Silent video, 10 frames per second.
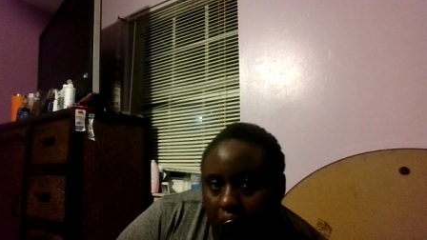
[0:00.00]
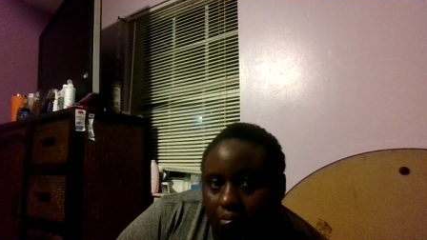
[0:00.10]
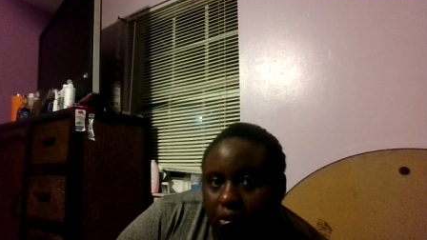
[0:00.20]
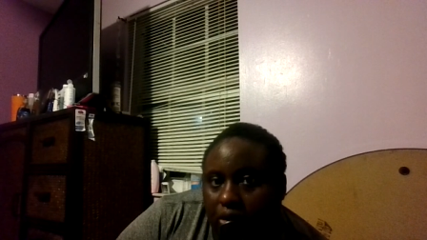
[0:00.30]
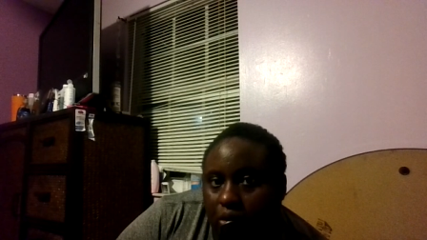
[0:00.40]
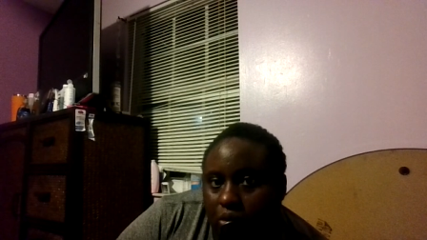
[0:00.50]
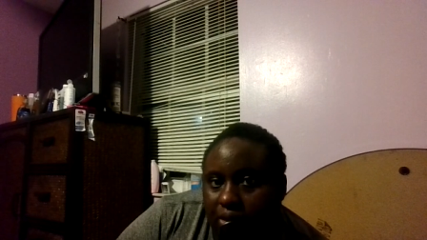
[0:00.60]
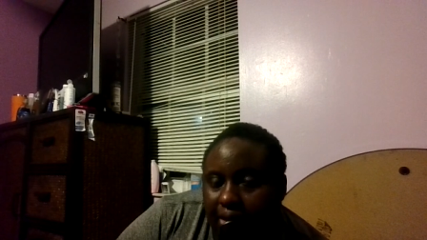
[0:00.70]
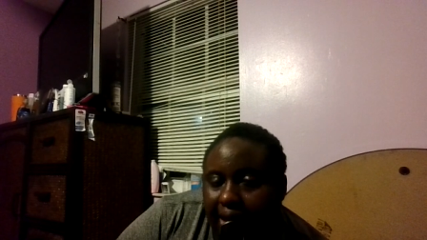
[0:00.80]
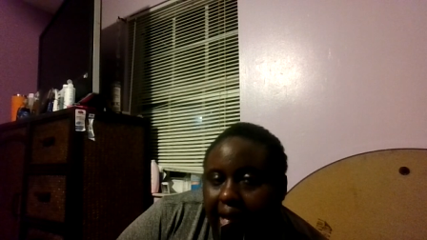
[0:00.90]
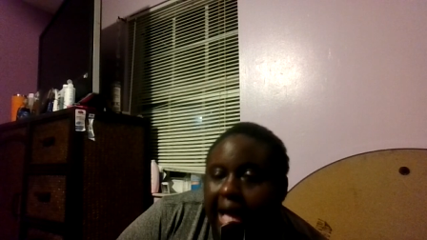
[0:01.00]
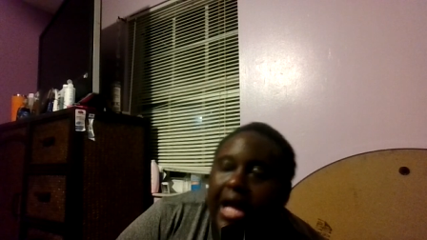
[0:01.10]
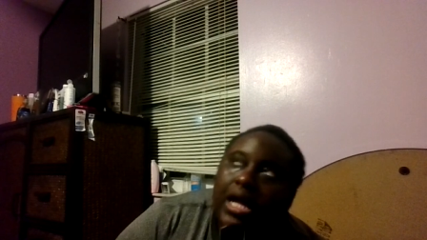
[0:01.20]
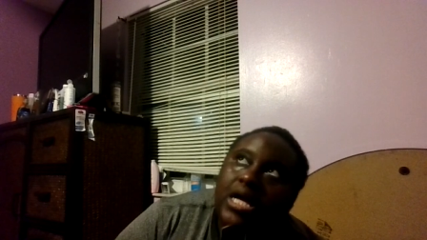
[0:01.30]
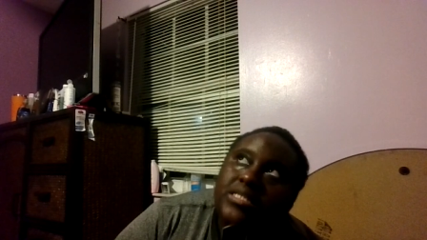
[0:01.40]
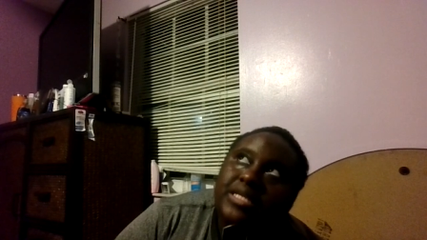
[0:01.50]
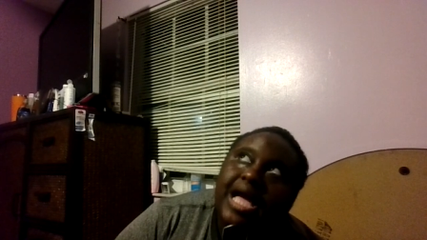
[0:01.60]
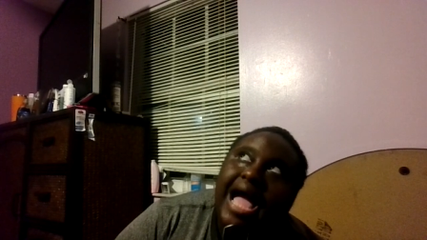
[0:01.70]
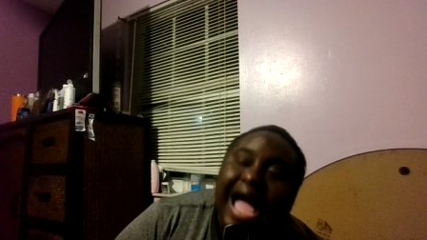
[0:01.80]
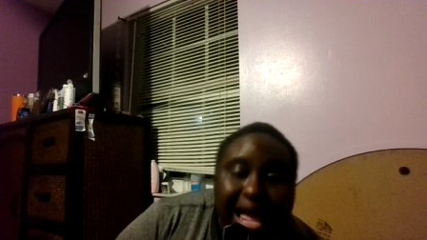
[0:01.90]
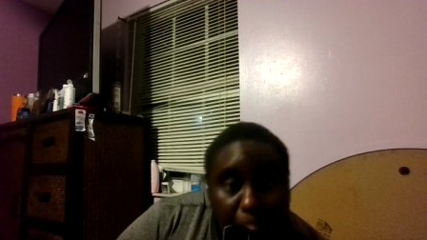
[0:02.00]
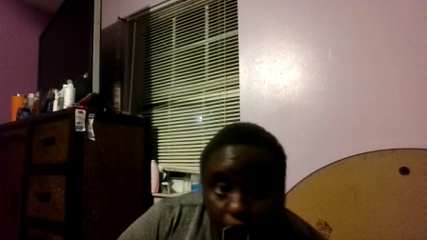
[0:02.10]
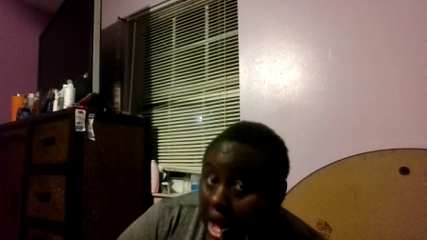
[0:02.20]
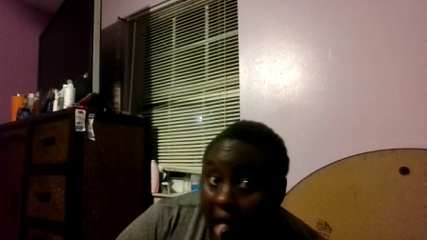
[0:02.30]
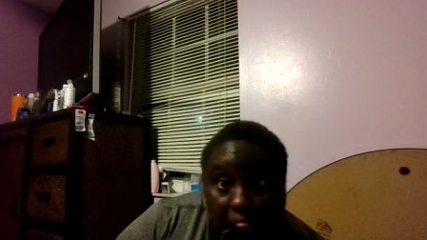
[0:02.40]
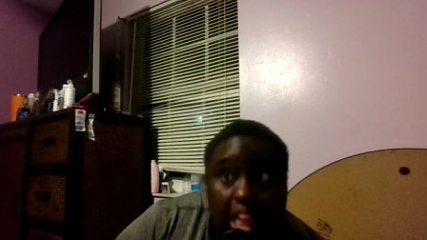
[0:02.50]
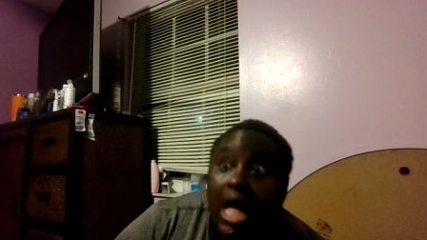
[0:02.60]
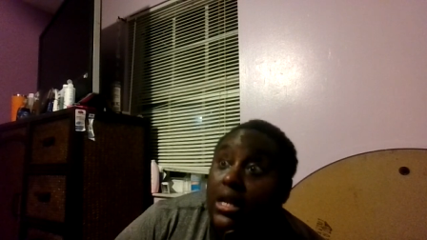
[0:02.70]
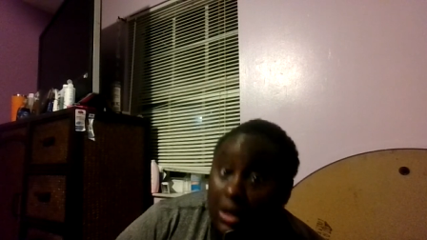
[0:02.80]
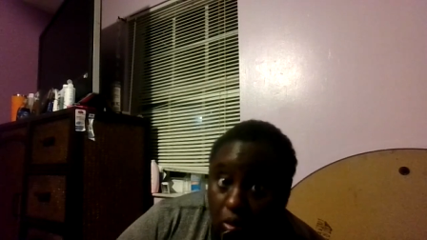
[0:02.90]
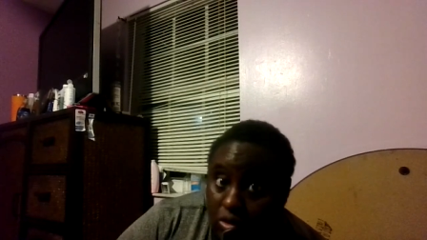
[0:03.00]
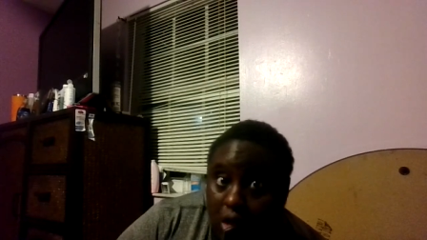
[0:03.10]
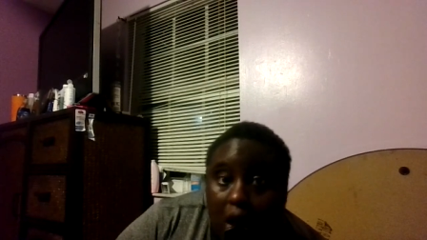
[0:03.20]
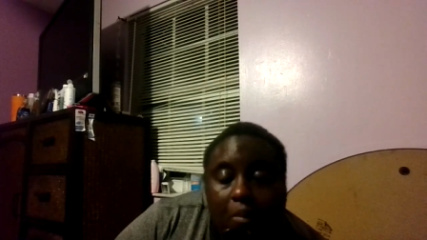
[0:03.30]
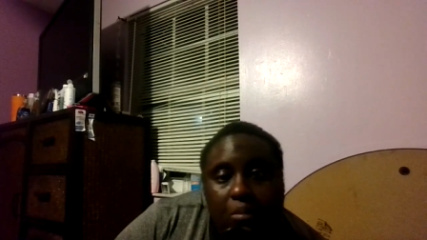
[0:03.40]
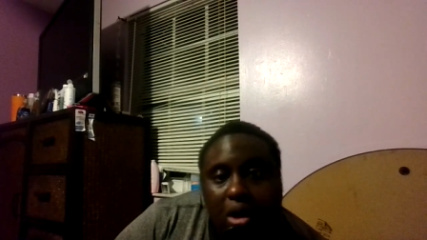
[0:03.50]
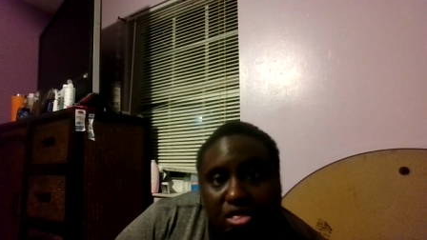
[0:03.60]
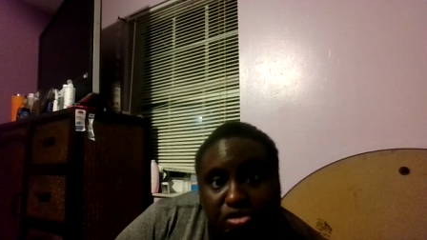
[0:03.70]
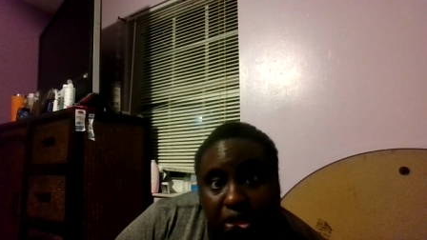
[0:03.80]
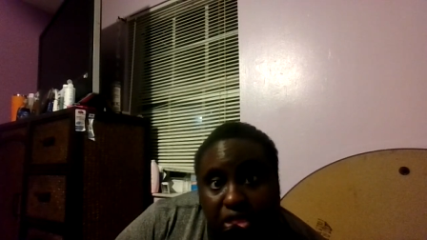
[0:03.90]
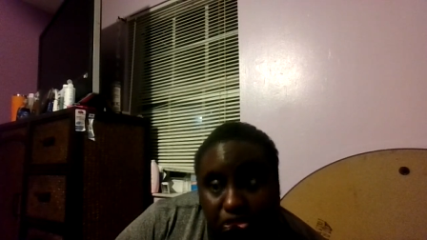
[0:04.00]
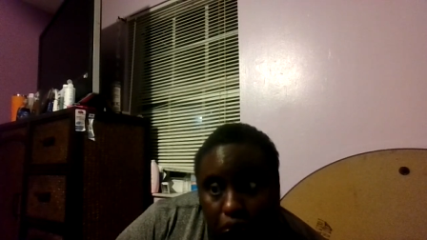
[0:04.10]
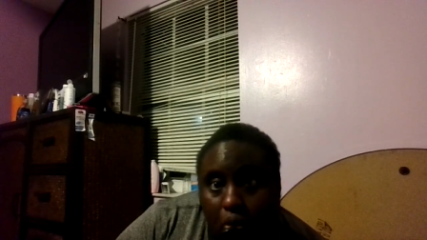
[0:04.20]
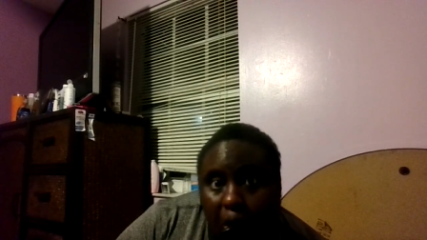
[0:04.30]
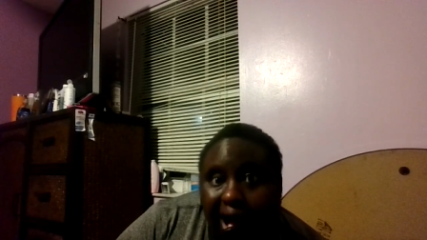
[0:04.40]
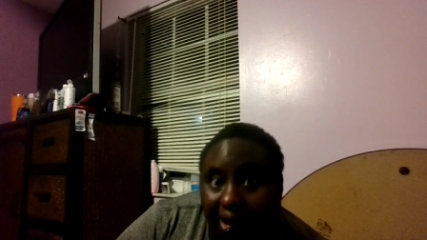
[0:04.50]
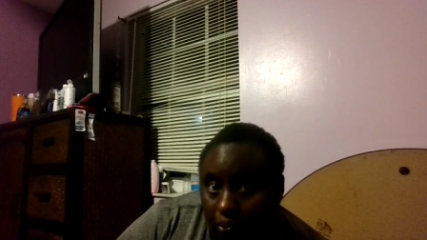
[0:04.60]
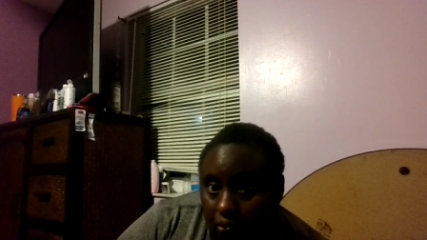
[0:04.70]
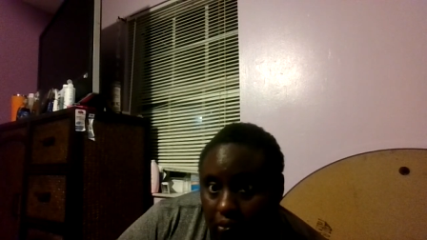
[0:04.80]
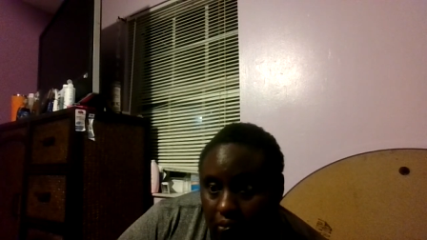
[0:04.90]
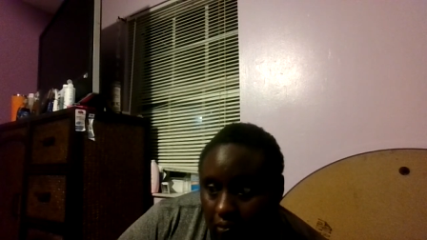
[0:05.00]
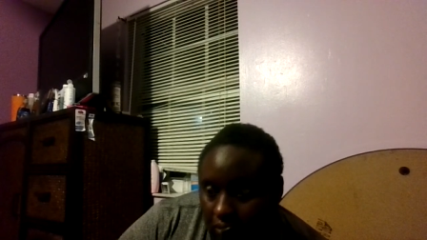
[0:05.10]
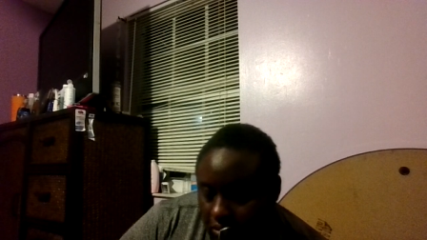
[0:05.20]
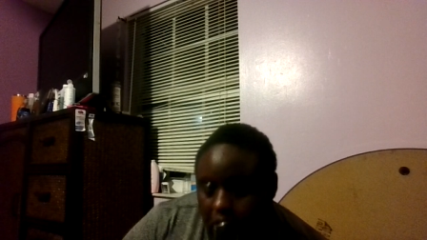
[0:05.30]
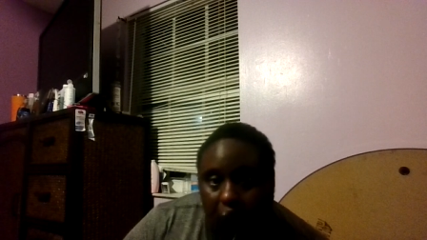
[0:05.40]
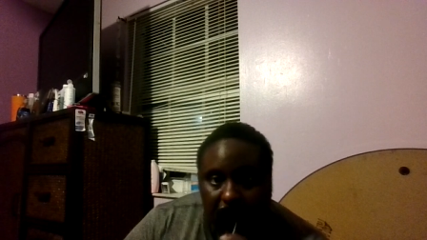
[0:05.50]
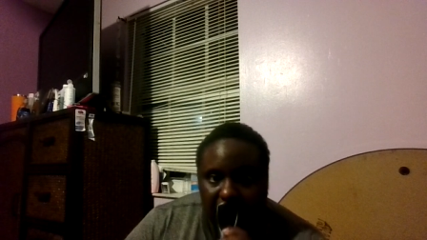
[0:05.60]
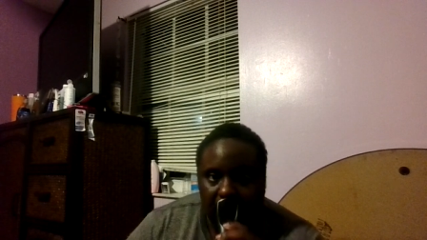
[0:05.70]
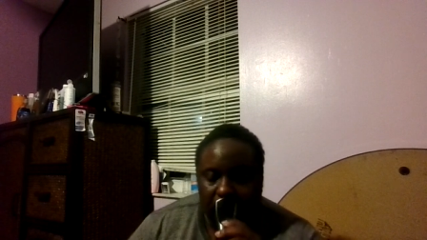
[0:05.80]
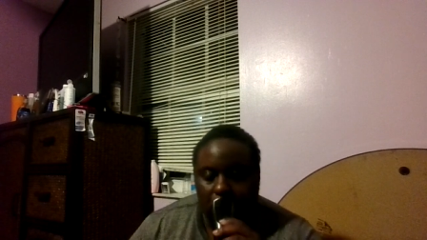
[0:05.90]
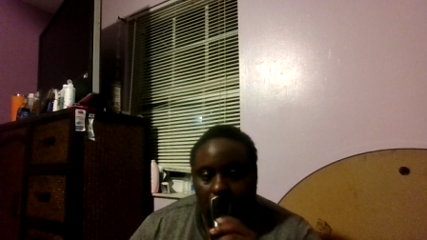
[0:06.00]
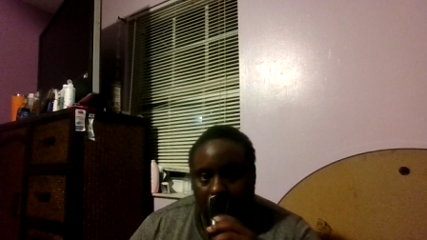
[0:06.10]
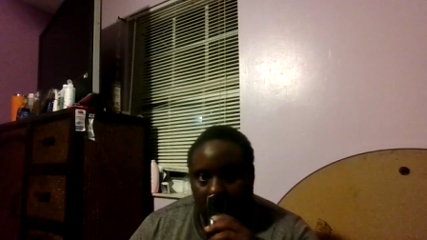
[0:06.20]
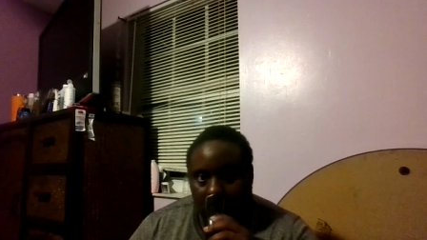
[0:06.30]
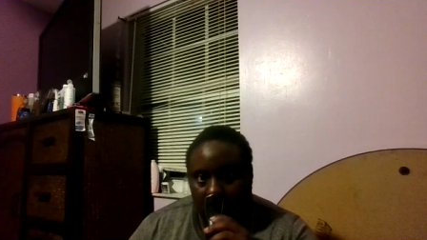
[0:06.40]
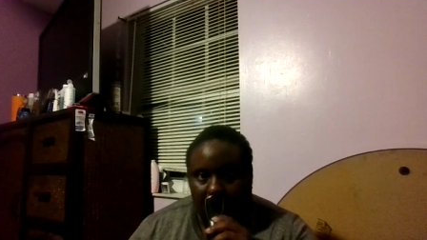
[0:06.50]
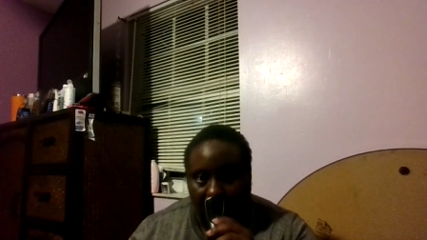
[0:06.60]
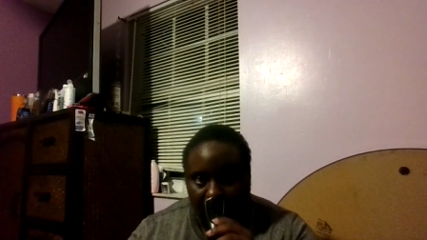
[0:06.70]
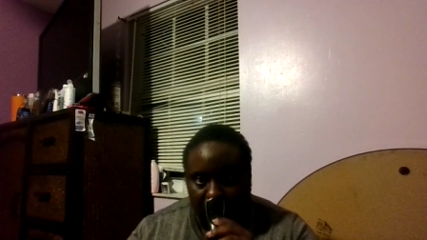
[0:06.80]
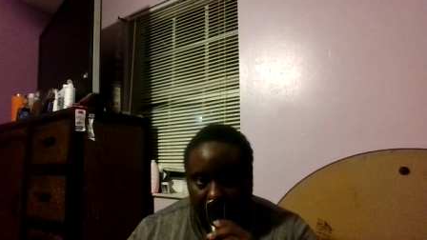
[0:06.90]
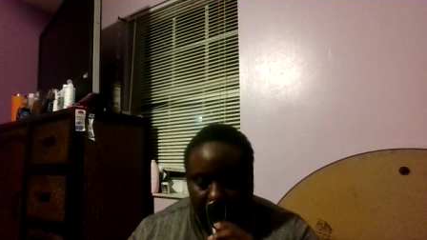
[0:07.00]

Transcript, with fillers: and the clothes that I, cause I had more a lot of clothes, but the throw out. I'm gonna tell you this. Hold on. I'm gonna tell you in a